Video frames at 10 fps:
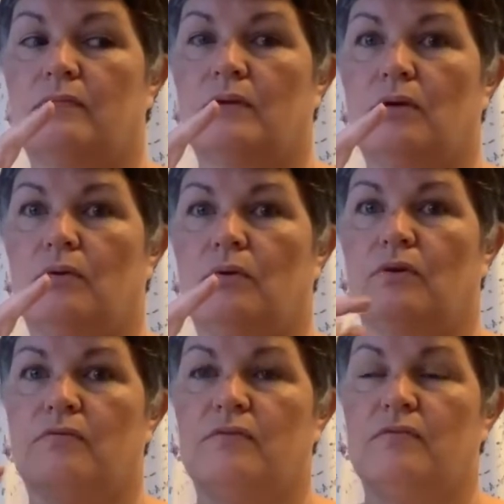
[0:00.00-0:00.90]
corner
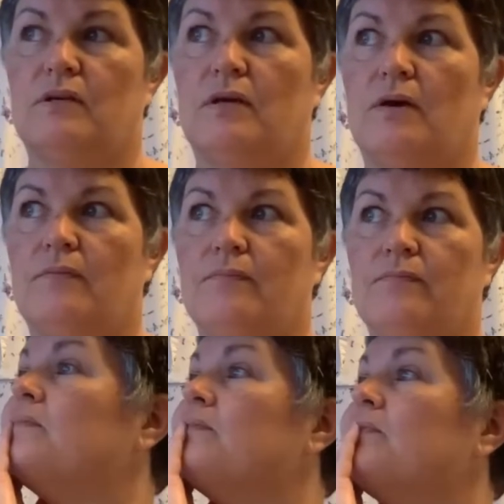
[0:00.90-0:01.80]
of the video,
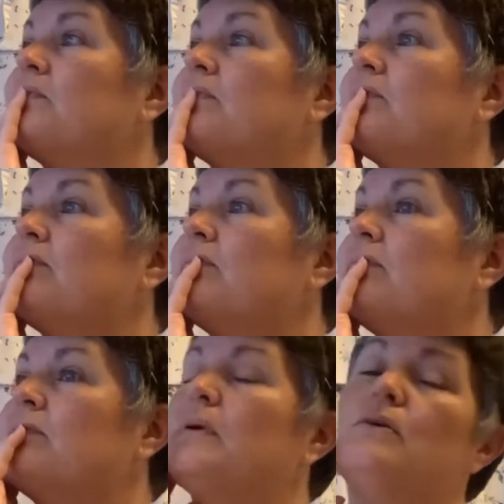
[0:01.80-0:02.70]

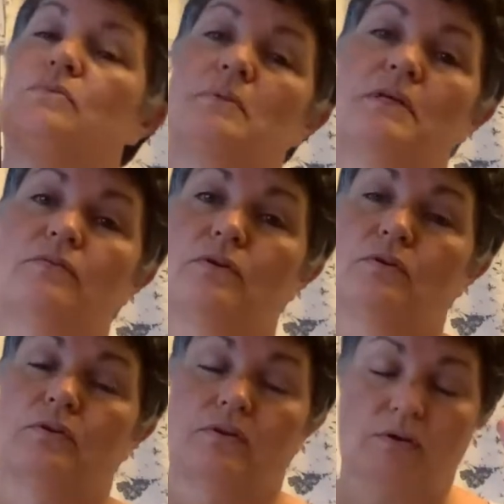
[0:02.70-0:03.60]
because believe it or
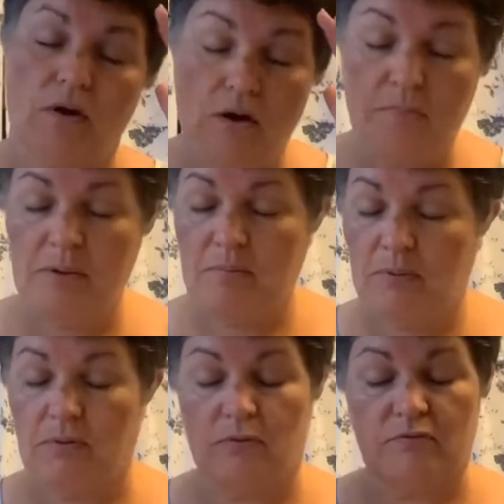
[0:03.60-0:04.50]
not, there are
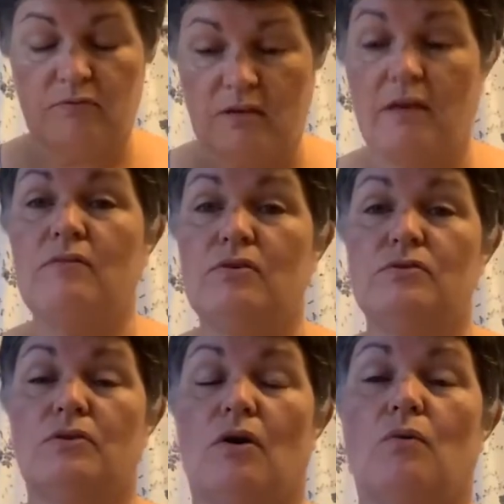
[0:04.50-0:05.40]
people who've never
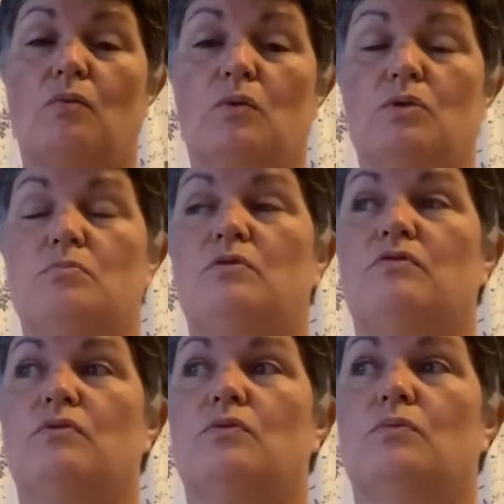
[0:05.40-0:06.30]
used a hot water
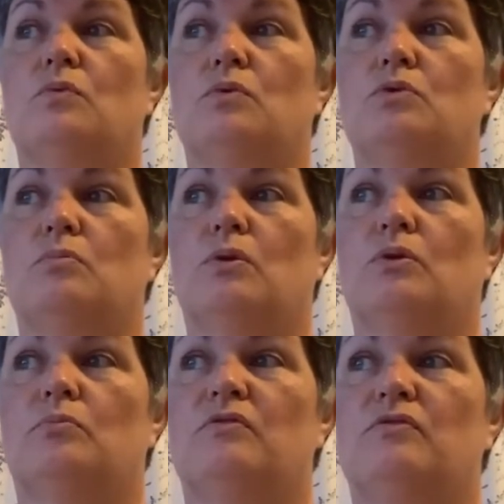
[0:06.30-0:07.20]

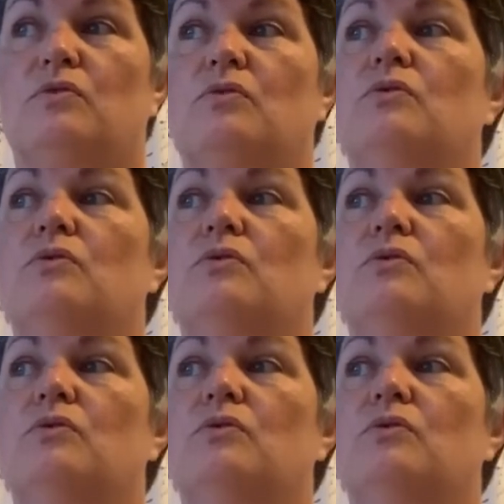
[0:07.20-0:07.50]
bottle before,